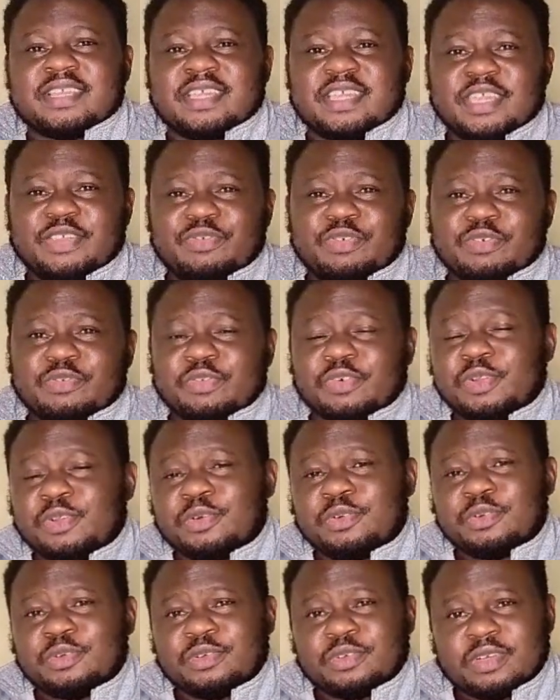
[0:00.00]
if you
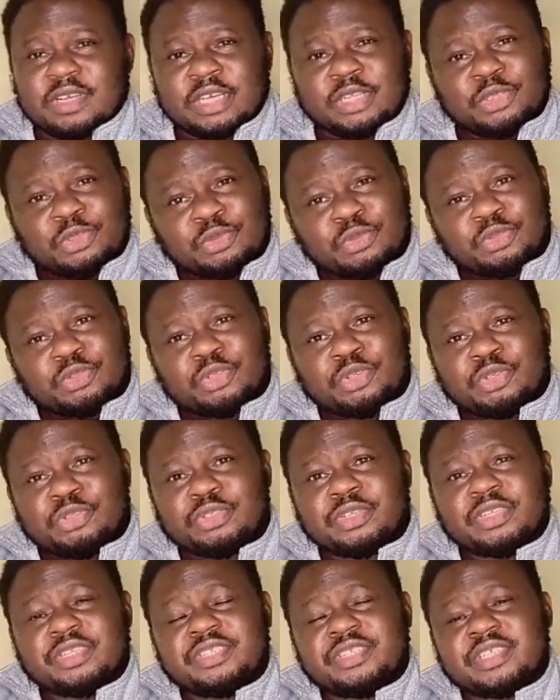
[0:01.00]
follow and do due
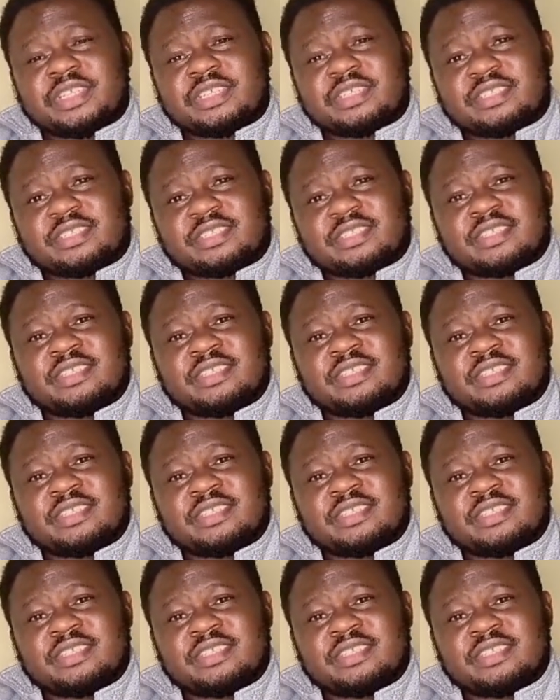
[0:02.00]
diligence,